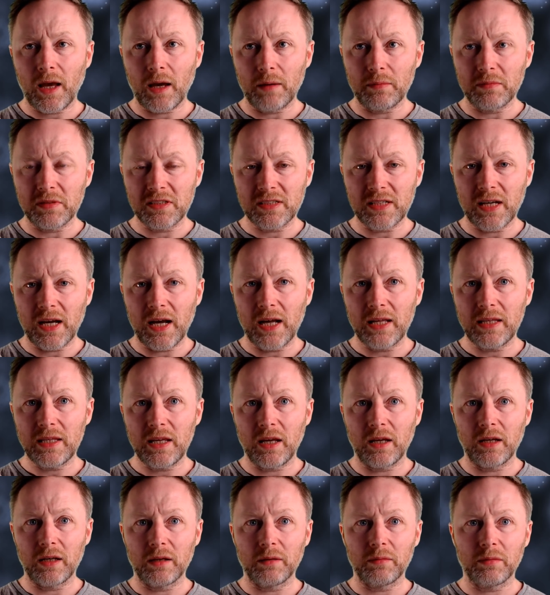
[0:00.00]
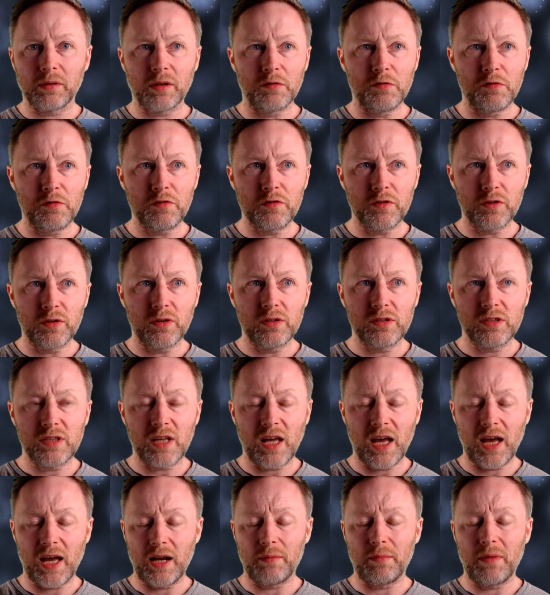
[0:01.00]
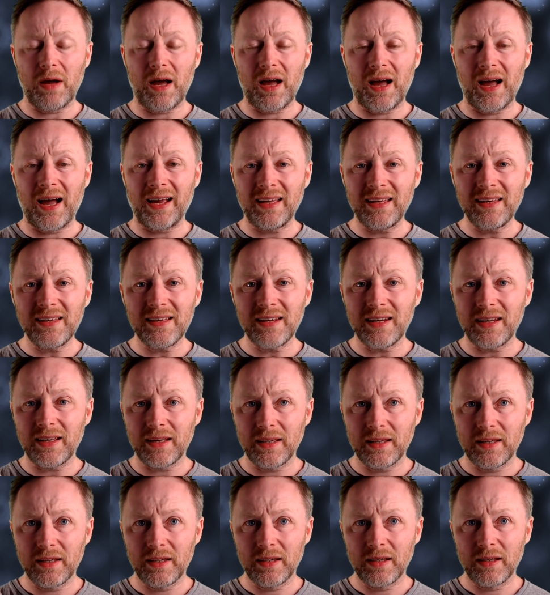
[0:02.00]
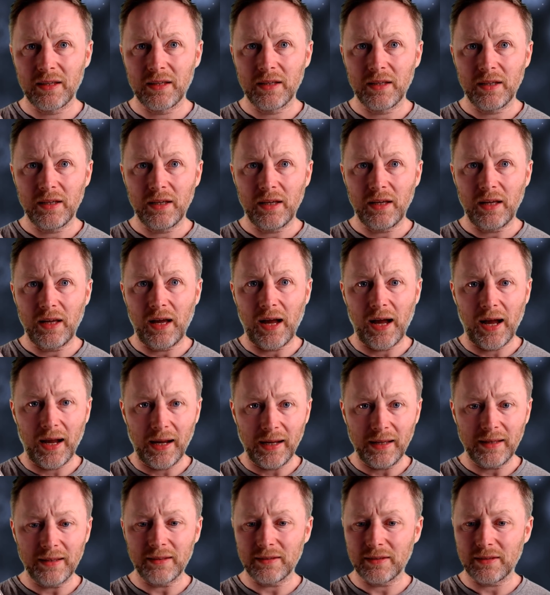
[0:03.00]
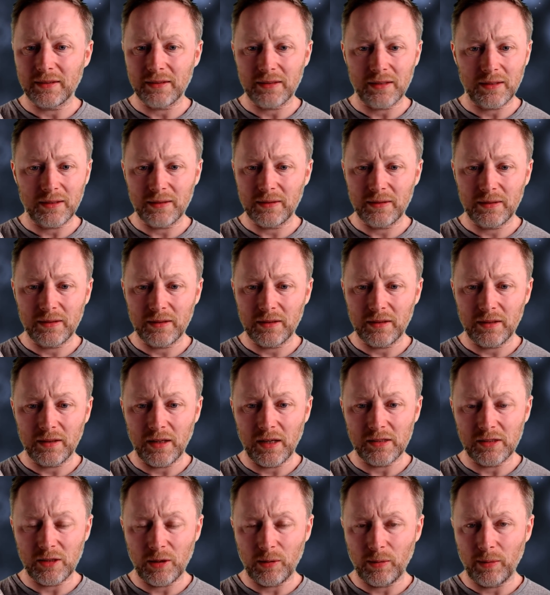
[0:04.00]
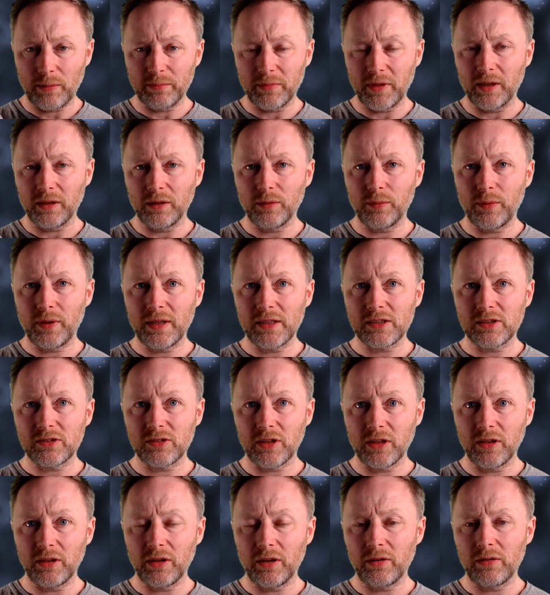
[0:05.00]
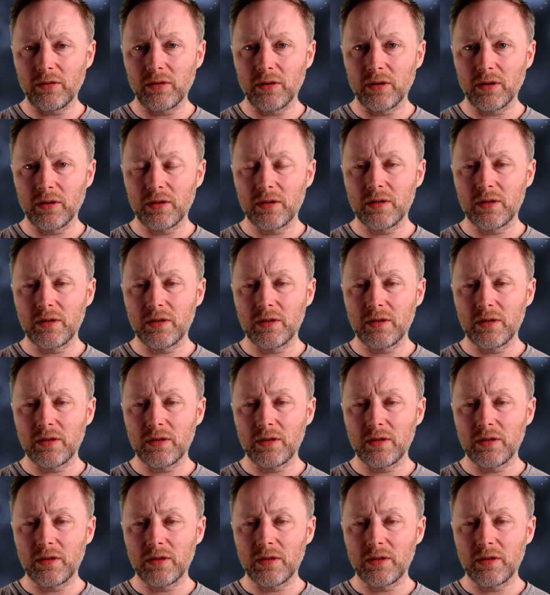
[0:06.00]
I'm sad and I'm confused and I'm angry. Anger is how I'm dealing with this right now.